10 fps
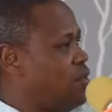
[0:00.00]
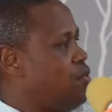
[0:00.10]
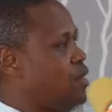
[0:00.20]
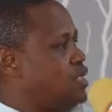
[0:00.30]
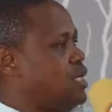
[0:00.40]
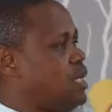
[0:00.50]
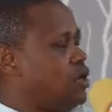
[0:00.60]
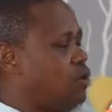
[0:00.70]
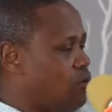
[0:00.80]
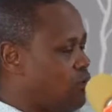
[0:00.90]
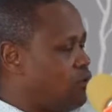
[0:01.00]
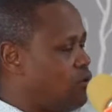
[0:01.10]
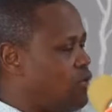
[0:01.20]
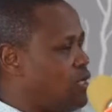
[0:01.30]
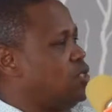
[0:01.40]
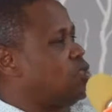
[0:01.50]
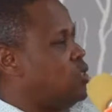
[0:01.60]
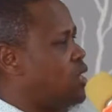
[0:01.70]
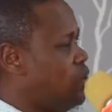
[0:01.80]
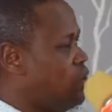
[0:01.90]
They take law into
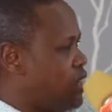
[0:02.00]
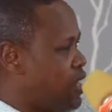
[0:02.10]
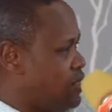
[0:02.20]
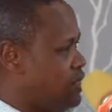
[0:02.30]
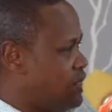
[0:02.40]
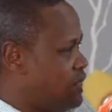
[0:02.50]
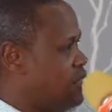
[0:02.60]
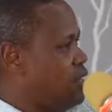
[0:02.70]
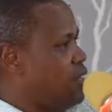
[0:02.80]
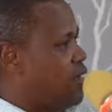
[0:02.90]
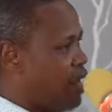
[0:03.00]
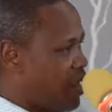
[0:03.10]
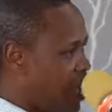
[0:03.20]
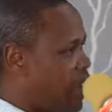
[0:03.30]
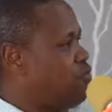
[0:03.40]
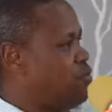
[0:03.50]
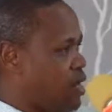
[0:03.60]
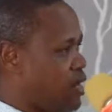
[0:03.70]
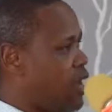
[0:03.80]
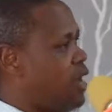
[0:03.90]
their own hands. An eye for
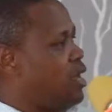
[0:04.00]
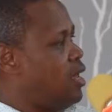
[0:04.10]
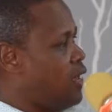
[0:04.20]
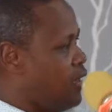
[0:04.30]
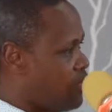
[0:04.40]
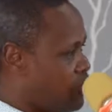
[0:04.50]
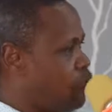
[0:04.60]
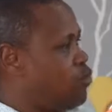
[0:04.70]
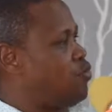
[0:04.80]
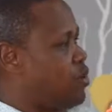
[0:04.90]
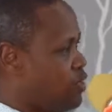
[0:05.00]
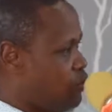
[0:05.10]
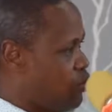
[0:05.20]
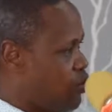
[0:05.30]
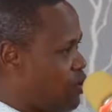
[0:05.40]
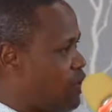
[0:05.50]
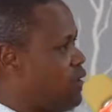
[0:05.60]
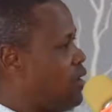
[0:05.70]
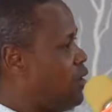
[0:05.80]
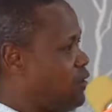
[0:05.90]
an eye, a tooth for a tooth.
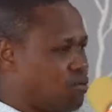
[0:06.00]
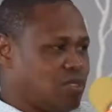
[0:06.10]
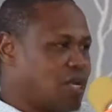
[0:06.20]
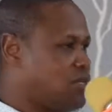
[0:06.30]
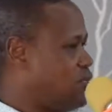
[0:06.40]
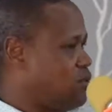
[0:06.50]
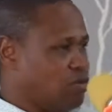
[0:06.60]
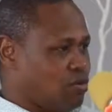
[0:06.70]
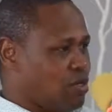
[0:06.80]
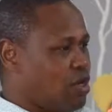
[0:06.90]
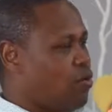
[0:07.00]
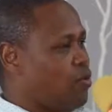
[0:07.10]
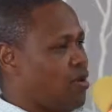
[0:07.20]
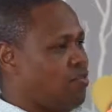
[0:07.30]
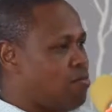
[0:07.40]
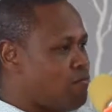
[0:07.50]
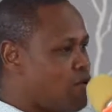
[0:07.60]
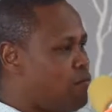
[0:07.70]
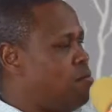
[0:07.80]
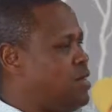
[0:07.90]
You just do. We have a mob
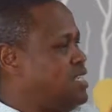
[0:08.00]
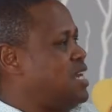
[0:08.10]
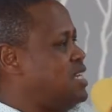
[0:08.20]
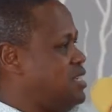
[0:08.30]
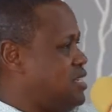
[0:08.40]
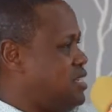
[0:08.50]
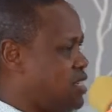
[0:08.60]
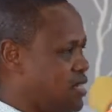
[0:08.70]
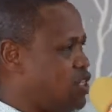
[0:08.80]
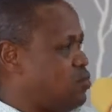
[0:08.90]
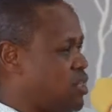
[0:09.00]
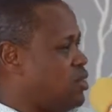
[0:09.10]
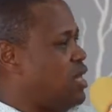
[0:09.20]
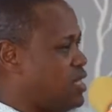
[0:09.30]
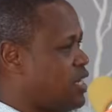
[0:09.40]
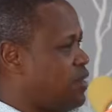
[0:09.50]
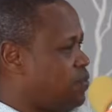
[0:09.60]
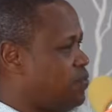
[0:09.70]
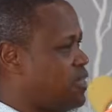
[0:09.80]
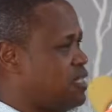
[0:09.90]
mentality in this particular time.
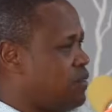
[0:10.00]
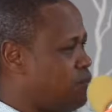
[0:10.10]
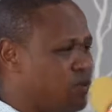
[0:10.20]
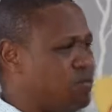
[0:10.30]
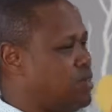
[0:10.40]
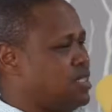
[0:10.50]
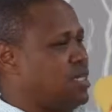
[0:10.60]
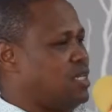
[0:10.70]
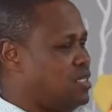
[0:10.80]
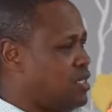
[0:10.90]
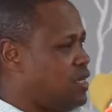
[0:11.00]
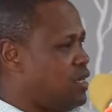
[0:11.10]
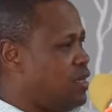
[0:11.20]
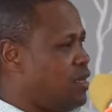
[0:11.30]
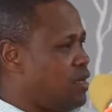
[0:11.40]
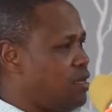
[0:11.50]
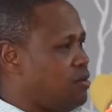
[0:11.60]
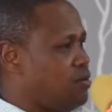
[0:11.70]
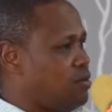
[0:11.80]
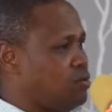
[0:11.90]
It's a mob mentality.
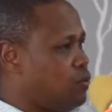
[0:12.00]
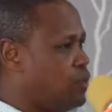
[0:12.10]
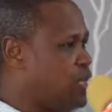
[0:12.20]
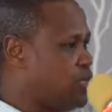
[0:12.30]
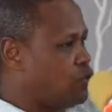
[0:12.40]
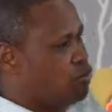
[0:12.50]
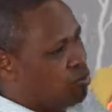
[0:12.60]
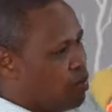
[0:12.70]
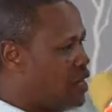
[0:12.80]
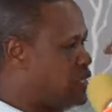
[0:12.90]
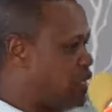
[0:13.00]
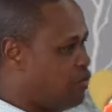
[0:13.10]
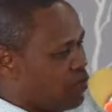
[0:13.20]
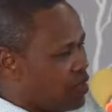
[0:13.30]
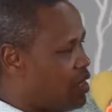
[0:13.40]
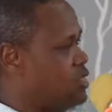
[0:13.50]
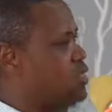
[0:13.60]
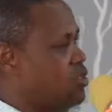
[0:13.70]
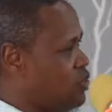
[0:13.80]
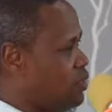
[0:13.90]
We just do what everyone else is
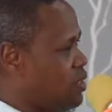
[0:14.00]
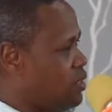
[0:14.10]
doing.